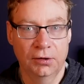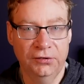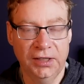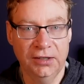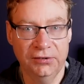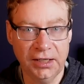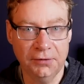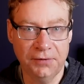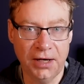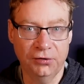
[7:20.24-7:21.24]
Seeing a
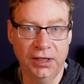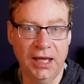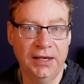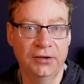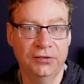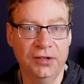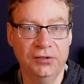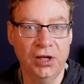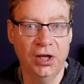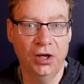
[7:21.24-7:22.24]
second factory get announced
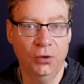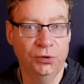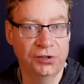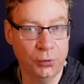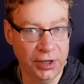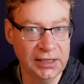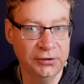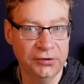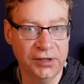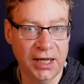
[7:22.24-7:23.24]
this year, which is what
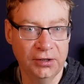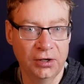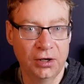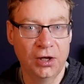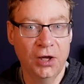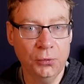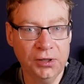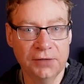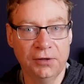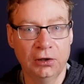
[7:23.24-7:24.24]
Elon said, would
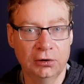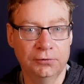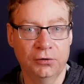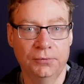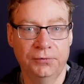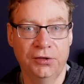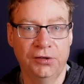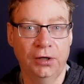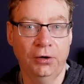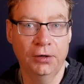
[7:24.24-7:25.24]
give a lot of confidence
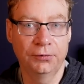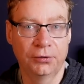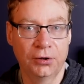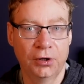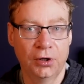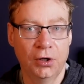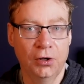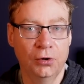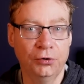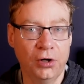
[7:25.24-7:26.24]
in growth.
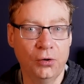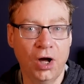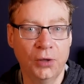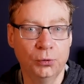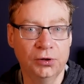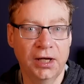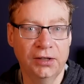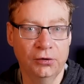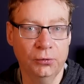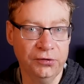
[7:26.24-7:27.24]
Although I would
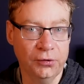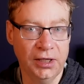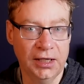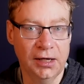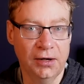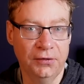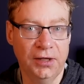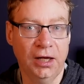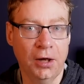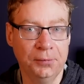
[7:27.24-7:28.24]
like to also hear
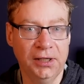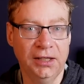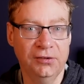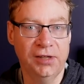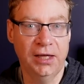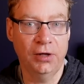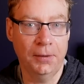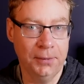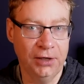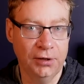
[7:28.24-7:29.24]
the accompanying cell
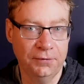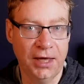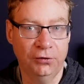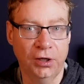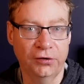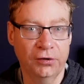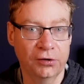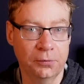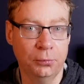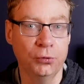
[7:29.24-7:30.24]
and battery factories to
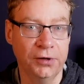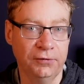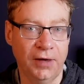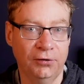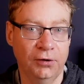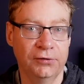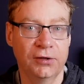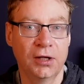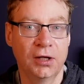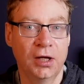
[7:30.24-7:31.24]
support these factories,
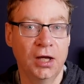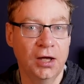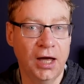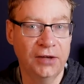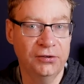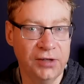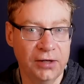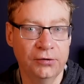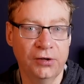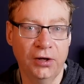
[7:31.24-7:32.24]
as
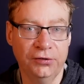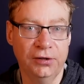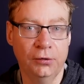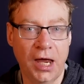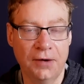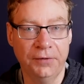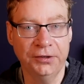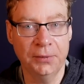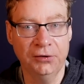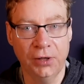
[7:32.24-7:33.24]
cells are still a
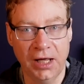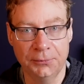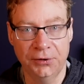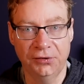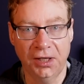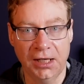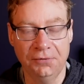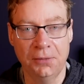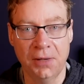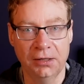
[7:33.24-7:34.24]
fundamental element to E
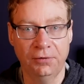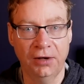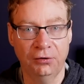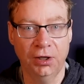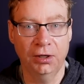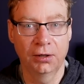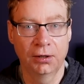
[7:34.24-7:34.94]
V manufacturing.